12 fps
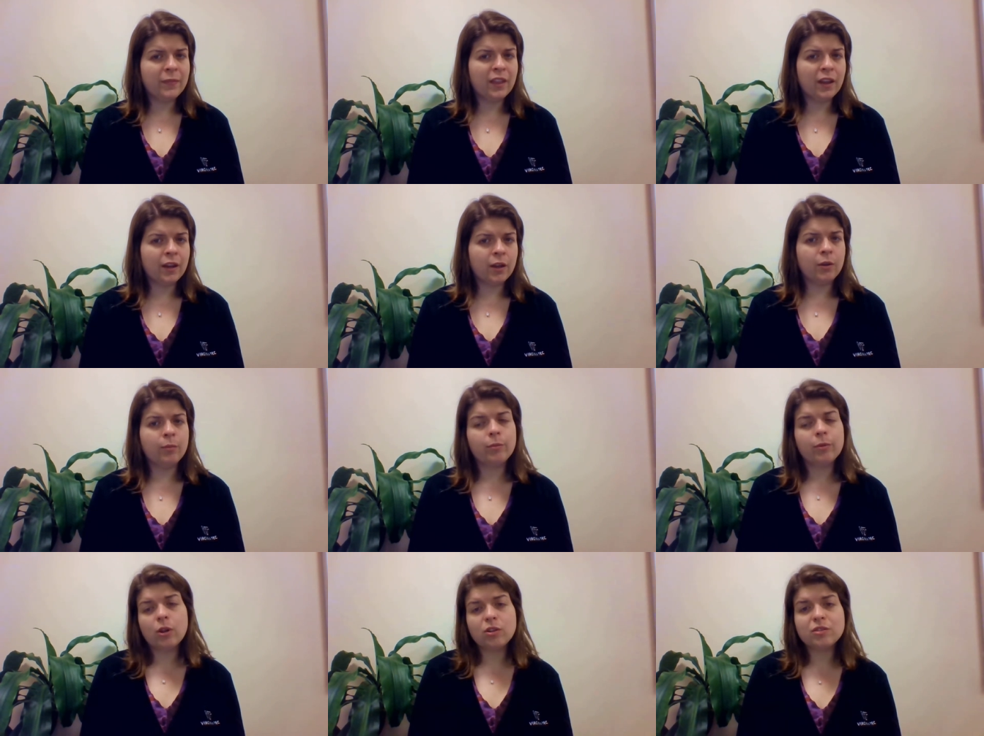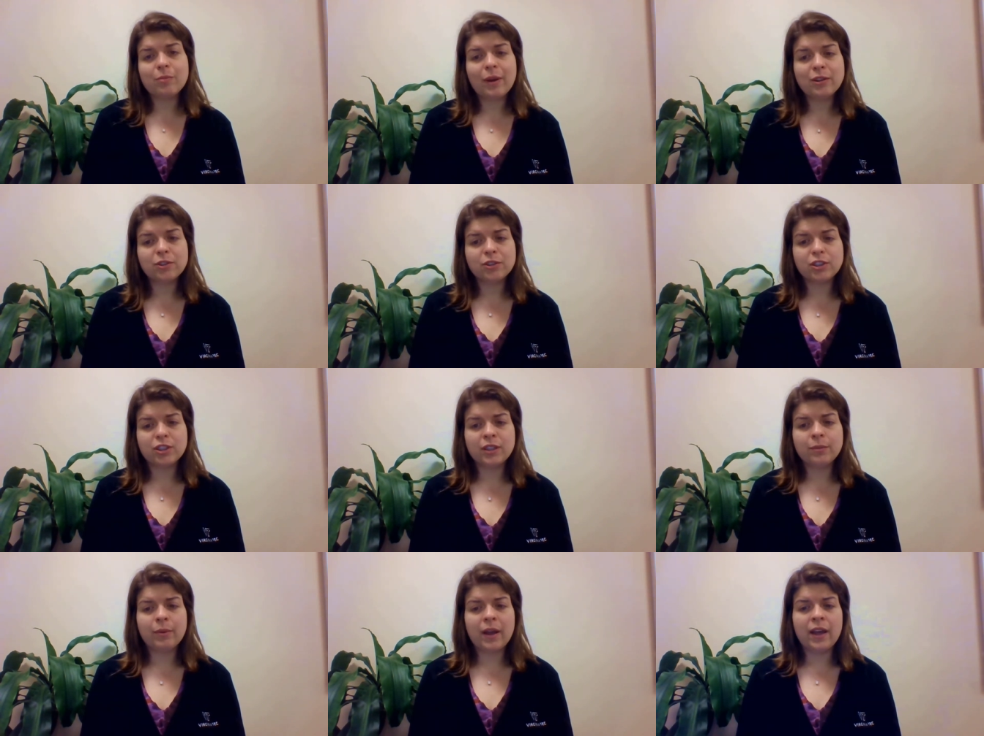the close
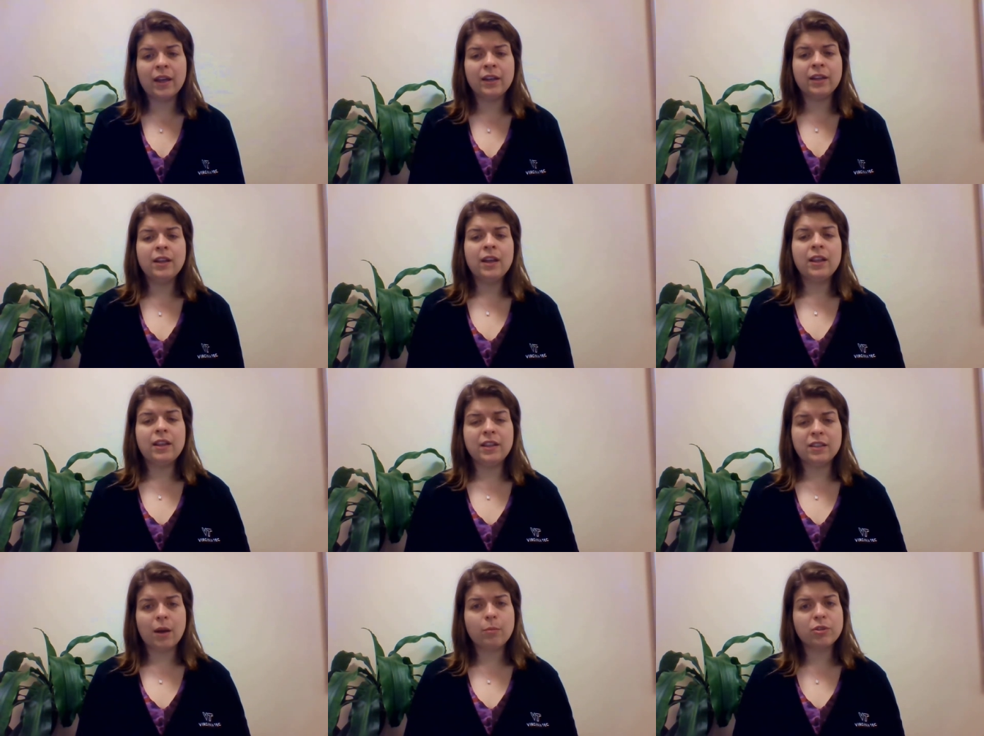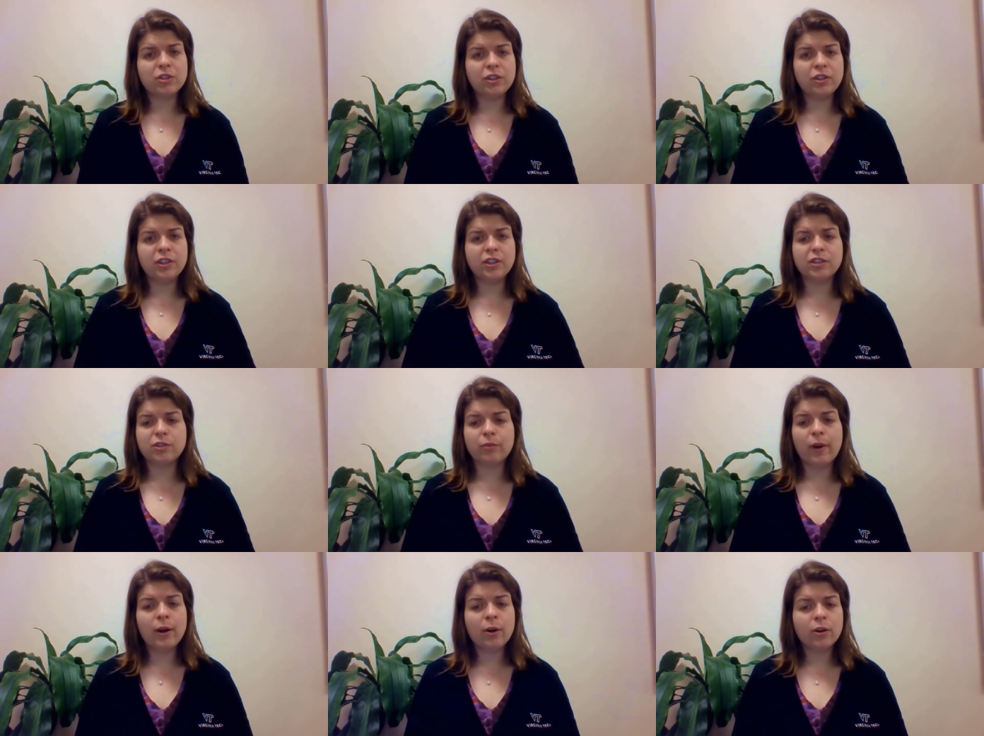mentorship and these opportunities to
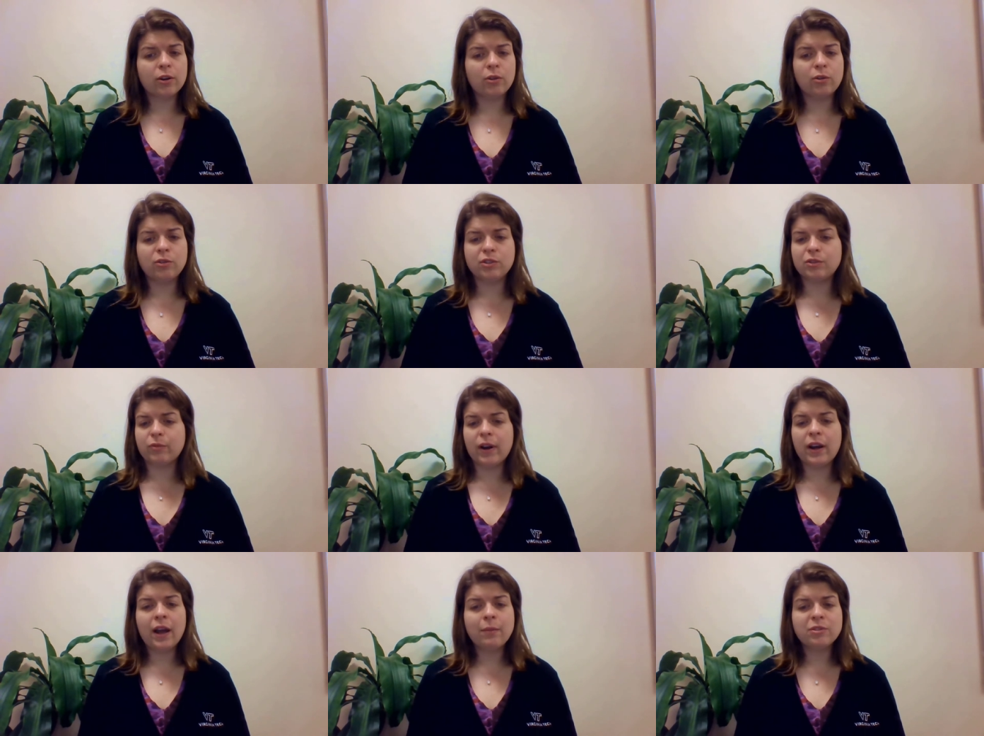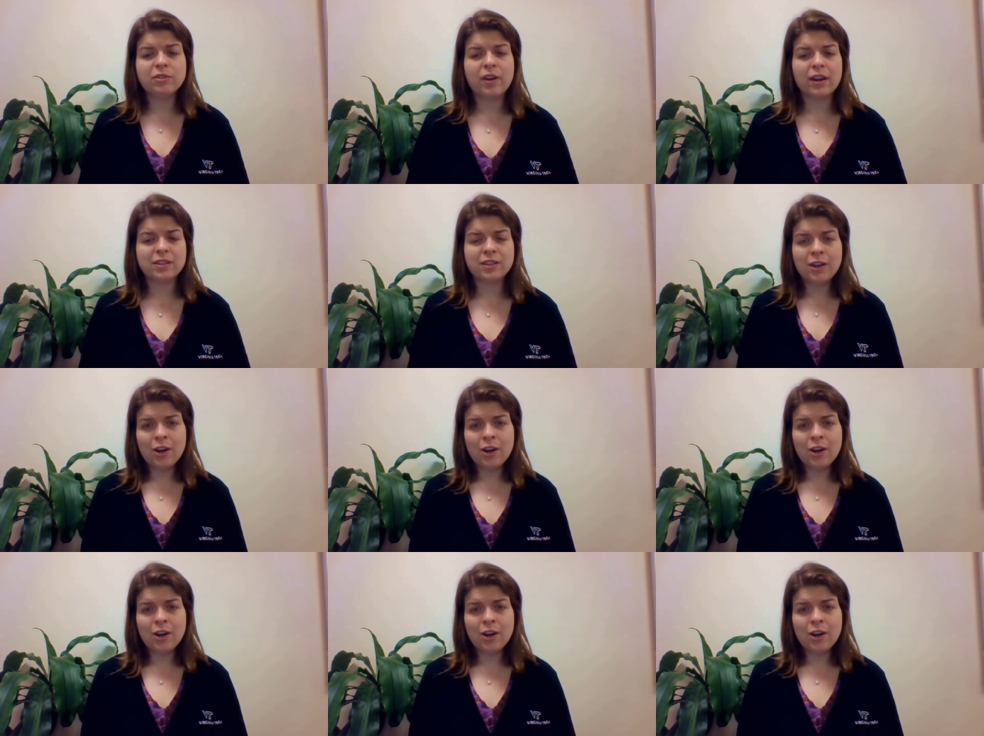write articles and write abstracts,